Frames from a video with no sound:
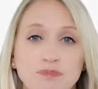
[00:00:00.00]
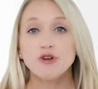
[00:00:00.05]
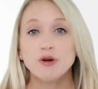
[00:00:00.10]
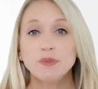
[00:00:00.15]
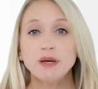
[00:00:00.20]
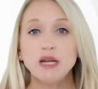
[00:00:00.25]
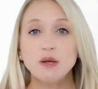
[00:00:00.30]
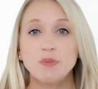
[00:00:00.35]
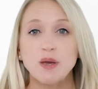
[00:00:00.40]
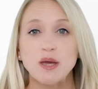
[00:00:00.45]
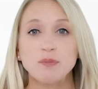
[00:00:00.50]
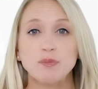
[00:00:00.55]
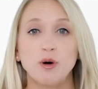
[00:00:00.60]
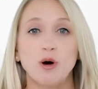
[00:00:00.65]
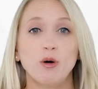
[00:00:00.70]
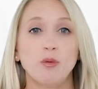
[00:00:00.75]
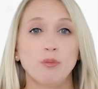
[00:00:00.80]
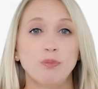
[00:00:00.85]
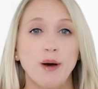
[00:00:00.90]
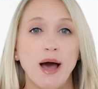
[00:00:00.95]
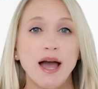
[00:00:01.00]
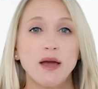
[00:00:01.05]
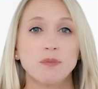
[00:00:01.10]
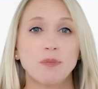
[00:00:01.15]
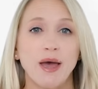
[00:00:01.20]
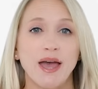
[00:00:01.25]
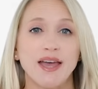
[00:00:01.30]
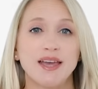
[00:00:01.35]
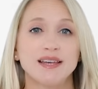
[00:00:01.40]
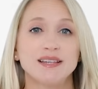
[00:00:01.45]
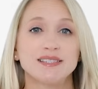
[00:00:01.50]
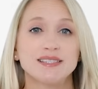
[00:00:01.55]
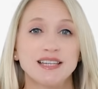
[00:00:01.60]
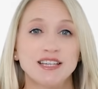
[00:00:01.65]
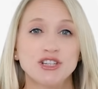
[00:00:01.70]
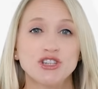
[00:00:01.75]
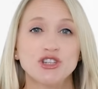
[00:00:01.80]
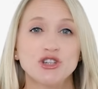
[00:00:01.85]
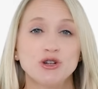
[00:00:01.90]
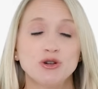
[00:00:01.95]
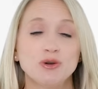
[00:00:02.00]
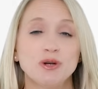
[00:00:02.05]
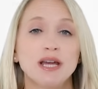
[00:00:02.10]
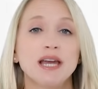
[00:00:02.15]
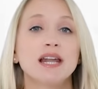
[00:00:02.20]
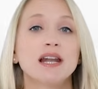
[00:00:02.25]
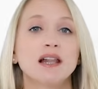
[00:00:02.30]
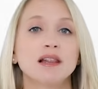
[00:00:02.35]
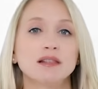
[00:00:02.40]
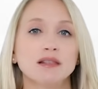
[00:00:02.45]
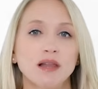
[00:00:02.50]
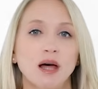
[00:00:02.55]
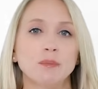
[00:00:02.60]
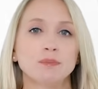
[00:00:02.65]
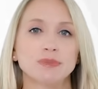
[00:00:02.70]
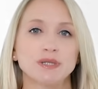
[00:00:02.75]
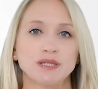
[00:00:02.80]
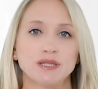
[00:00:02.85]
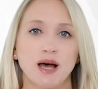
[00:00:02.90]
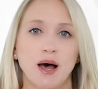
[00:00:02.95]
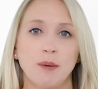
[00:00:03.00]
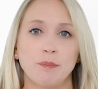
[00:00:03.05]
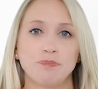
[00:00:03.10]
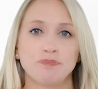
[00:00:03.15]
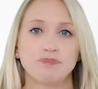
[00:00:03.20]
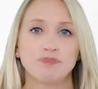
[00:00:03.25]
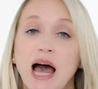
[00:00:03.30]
For many people, back pay is issued in a lump sum.